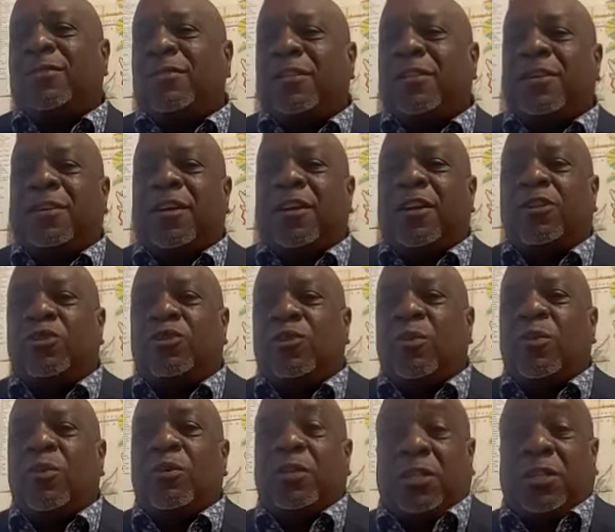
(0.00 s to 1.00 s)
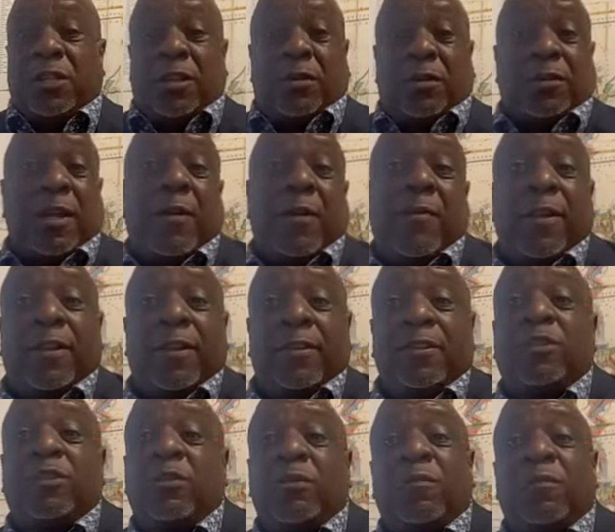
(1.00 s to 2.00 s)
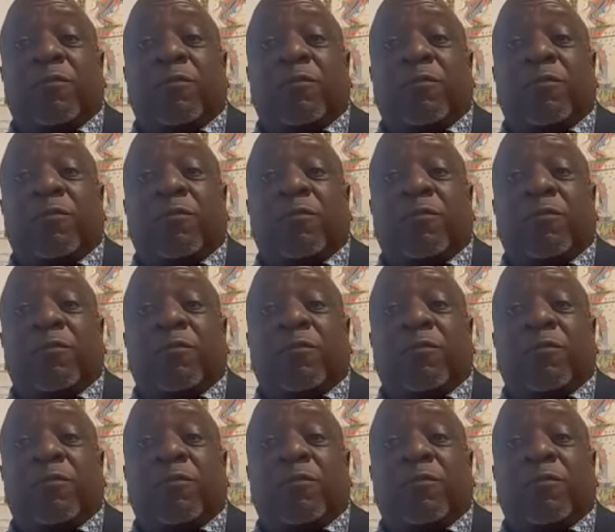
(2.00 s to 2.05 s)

to the Dutch or to sell directly to the